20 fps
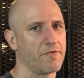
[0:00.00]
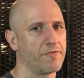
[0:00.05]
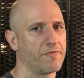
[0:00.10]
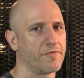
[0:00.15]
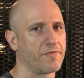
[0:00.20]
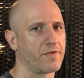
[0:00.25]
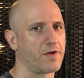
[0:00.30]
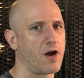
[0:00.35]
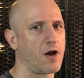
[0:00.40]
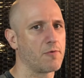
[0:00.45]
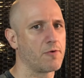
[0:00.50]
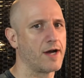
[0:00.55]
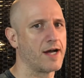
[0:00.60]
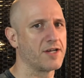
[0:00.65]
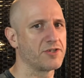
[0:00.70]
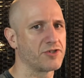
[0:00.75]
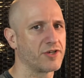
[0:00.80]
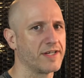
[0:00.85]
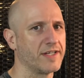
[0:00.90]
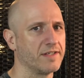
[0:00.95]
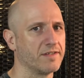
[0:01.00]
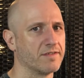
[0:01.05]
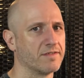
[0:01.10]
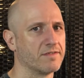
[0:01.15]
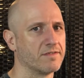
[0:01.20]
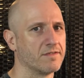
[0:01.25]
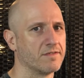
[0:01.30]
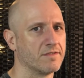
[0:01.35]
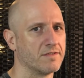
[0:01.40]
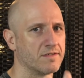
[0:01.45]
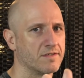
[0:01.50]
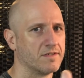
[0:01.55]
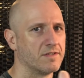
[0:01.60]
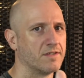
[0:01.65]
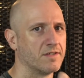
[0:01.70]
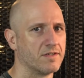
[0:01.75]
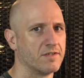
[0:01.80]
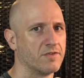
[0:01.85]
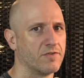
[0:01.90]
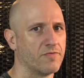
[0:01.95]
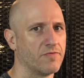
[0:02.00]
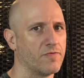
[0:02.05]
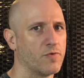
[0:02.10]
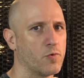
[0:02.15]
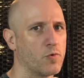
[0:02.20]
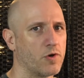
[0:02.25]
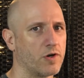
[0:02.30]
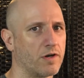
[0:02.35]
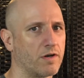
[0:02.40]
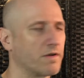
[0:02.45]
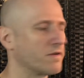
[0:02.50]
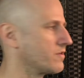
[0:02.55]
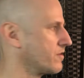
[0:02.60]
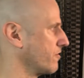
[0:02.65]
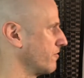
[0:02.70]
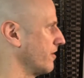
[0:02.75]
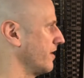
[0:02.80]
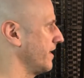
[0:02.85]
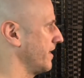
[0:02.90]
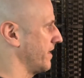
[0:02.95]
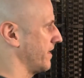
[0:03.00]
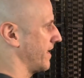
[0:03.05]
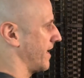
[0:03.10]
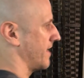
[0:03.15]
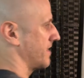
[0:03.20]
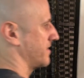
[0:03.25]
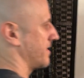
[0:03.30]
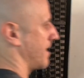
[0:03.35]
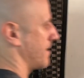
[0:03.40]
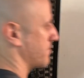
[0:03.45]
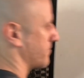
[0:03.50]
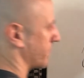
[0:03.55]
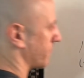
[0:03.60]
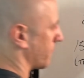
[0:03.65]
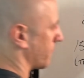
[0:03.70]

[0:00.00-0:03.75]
of carbohydrate? 4, right? 9 times